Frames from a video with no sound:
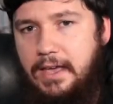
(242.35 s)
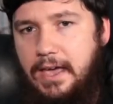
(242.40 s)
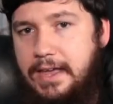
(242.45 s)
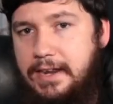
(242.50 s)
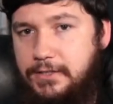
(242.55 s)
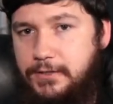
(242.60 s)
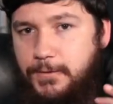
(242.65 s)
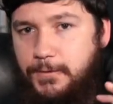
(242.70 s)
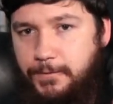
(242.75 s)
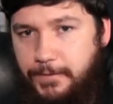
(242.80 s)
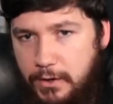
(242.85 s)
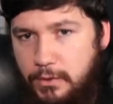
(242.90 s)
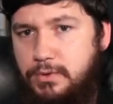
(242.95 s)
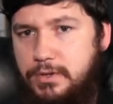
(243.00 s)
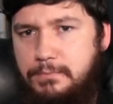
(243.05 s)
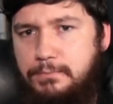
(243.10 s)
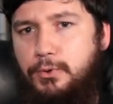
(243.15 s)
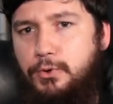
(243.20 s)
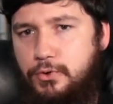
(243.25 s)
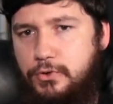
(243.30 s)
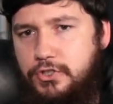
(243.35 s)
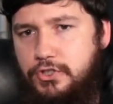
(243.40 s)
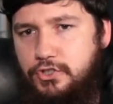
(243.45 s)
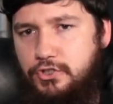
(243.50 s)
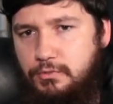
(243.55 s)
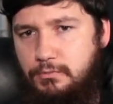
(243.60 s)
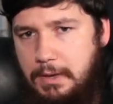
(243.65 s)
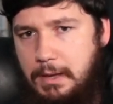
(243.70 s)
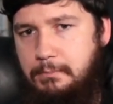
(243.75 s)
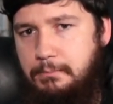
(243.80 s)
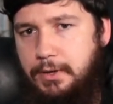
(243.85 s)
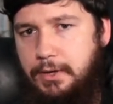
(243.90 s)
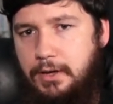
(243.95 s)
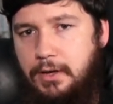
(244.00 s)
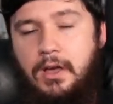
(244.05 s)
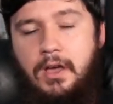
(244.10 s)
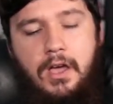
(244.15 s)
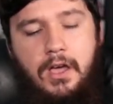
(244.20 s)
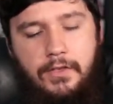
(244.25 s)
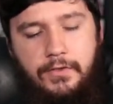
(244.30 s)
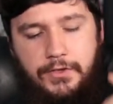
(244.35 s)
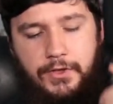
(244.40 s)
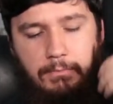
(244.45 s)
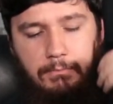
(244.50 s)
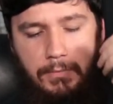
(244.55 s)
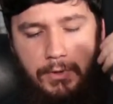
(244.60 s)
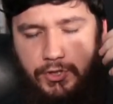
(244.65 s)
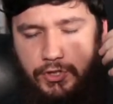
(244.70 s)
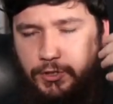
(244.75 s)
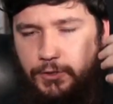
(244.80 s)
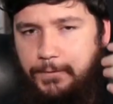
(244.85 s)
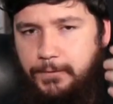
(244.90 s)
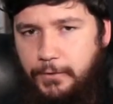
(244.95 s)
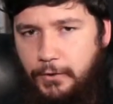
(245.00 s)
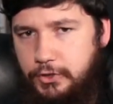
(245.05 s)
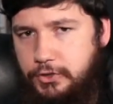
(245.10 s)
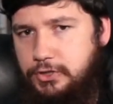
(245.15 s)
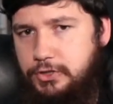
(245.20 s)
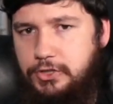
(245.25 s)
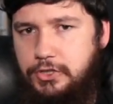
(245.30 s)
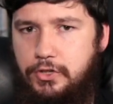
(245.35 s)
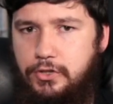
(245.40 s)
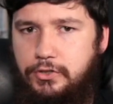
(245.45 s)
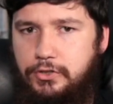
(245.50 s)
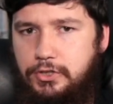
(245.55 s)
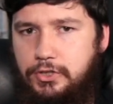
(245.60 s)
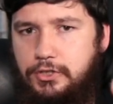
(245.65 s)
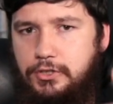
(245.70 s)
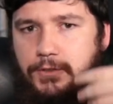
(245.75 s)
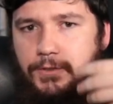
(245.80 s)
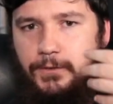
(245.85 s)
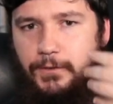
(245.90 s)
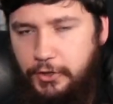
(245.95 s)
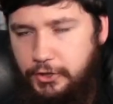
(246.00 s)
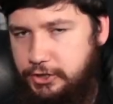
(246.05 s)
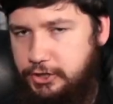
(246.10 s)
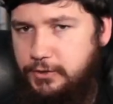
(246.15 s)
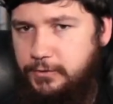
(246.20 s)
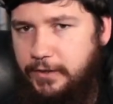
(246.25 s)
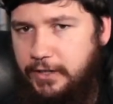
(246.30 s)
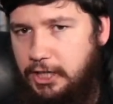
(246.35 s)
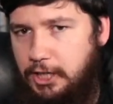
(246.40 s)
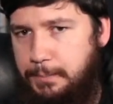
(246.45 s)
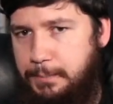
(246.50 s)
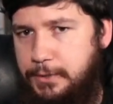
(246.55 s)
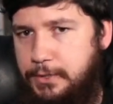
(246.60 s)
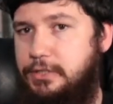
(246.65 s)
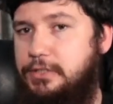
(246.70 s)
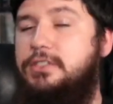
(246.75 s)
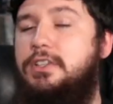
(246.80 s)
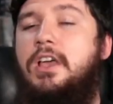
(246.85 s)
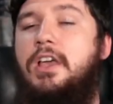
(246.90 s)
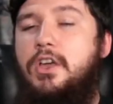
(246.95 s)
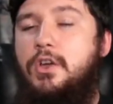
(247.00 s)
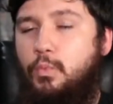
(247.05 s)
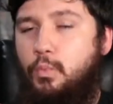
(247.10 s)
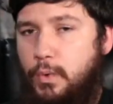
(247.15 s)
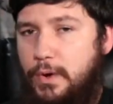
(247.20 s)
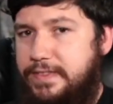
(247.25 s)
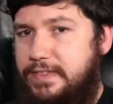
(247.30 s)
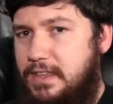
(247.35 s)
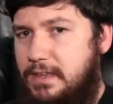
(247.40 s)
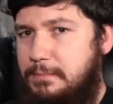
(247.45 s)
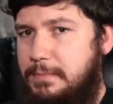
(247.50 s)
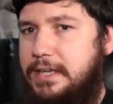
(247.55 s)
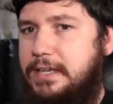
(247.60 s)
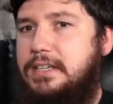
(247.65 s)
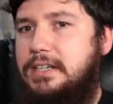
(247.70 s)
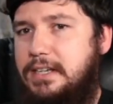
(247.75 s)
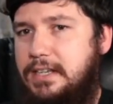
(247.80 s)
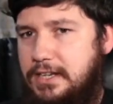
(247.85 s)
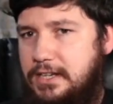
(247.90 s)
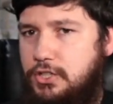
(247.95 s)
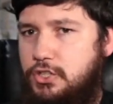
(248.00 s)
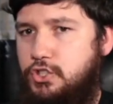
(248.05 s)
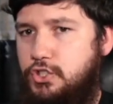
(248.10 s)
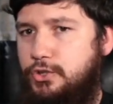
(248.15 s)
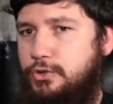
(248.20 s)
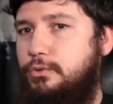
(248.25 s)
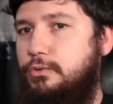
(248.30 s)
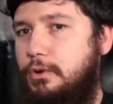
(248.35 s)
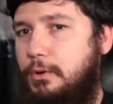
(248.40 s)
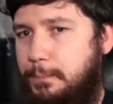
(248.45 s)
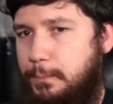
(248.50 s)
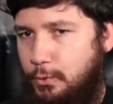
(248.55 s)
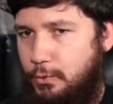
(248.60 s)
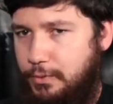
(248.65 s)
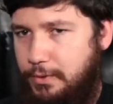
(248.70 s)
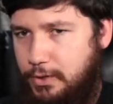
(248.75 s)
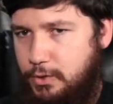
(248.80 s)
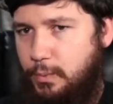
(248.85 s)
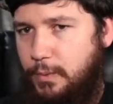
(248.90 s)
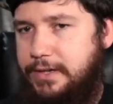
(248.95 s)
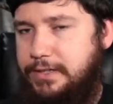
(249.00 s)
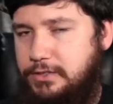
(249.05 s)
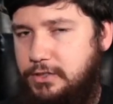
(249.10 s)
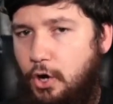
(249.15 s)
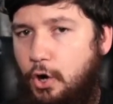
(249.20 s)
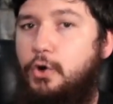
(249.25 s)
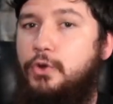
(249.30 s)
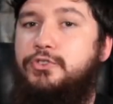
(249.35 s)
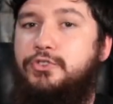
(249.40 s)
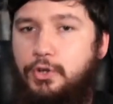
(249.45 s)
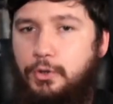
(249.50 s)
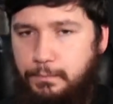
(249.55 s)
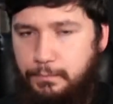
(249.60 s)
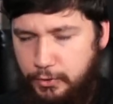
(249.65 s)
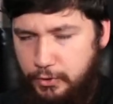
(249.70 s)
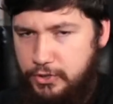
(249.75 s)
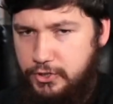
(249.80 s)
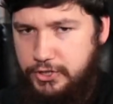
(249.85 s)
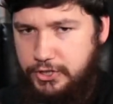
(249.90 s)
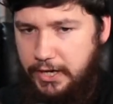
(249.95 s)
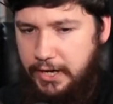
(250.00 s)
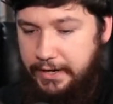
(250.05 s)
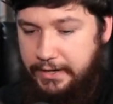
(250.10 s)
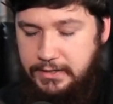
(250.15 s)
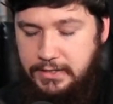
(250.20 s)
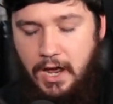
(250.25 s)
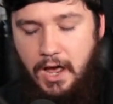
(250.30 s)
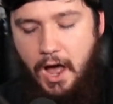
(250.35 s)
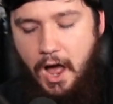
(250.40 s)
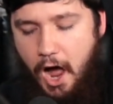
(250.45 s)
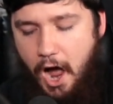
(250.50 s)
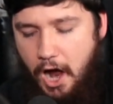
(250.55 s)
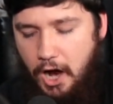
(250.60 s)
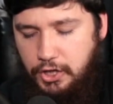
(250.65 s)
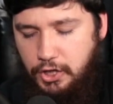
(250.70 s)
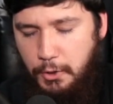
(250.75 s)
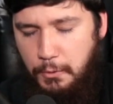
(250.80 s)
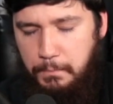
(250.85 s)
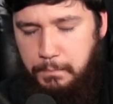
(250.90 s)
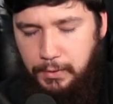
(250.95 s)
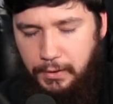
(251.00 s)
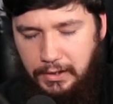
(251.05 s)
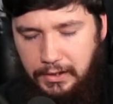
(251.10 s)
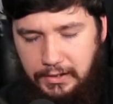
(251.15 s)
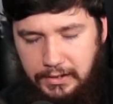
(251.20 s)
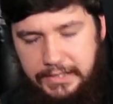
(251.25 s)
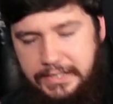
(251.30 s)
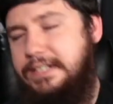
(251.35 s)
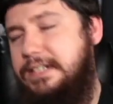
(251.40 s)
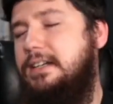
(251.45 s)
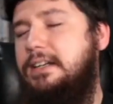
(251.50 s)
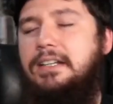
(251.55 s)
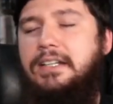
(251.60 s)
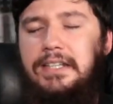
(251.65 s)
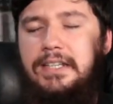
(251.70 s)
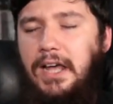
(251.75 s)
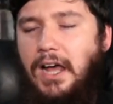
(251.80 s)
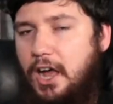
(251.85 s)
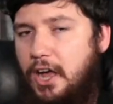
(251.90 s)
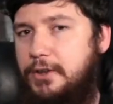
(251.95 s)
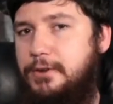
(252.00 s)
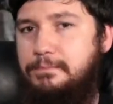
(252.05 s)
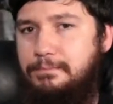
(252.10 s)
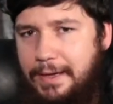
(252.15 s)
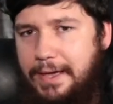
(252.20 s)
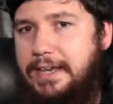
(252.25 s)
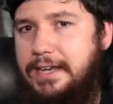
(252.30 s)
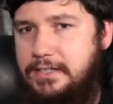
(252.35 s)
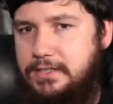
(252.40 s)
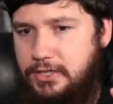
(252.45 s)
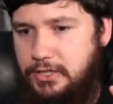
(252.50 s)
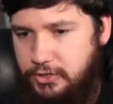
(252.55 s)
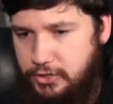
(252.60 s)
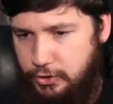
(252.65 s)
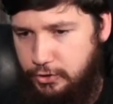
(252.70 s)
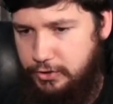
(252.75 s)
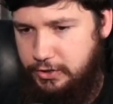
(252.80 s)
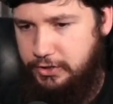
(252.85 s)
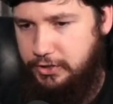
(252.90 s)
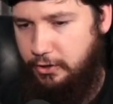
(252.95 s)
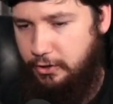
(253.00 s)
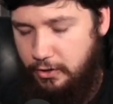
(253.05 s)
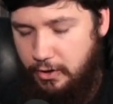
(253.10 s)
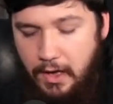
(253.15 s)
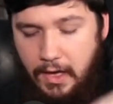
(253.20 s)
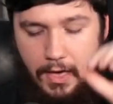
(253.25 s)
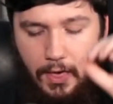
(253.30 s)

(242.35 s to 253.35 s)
And it's very important to remember that most FOSS users, FOSS developers, when they make an issue or a pull request on your project, are completely unpaid to do so.